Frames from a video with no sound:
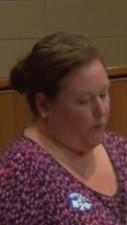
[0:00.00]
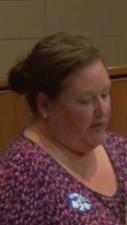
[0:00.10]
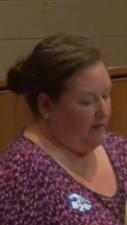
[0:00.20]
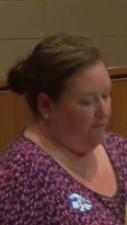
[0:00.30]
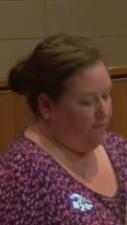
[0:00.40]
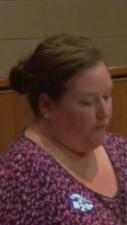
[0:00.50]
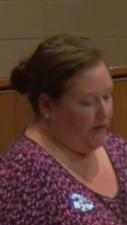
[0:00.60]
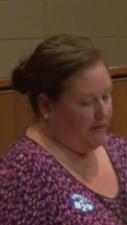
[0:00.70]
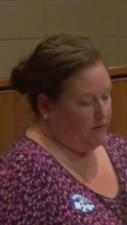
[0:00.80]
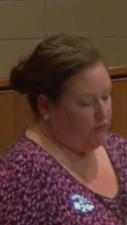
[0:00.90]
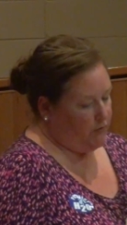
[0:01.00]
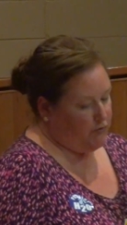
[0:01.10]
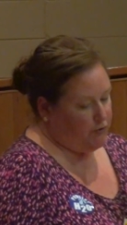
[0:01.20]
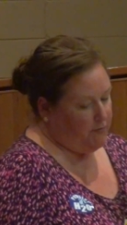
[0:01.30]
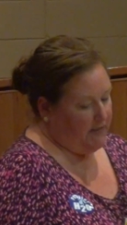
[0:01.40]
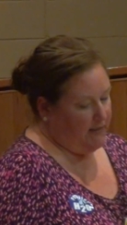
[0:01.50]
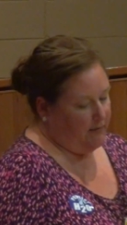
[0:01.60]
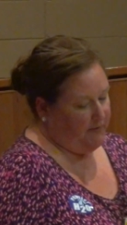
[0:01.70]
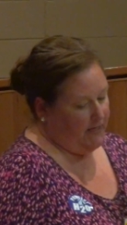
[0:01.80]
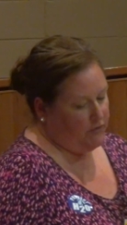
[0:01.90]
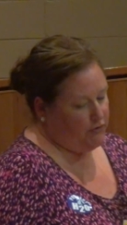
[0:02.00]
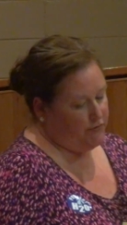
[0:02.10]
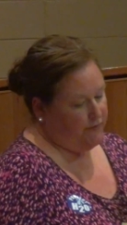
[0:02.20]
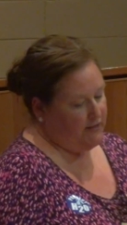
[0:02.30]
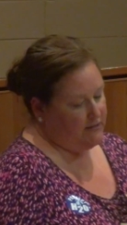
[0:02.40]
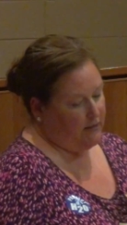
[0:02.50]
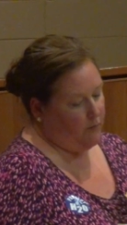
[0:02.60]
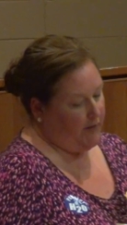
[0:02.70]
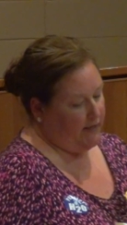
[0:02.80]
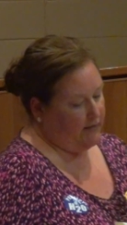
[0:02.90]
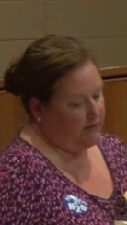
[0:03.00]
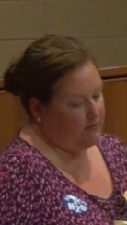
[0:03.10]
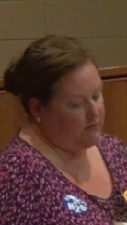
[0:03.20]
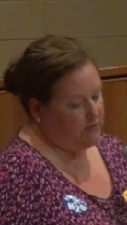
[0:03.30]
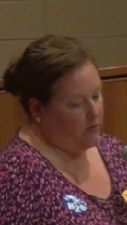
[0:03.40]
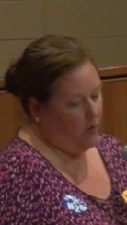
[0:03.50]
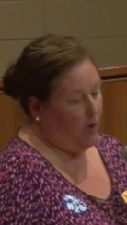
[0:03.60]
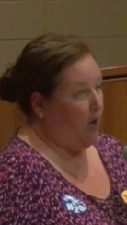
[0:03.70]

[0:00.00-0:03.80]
We've created social media pages raising awareness.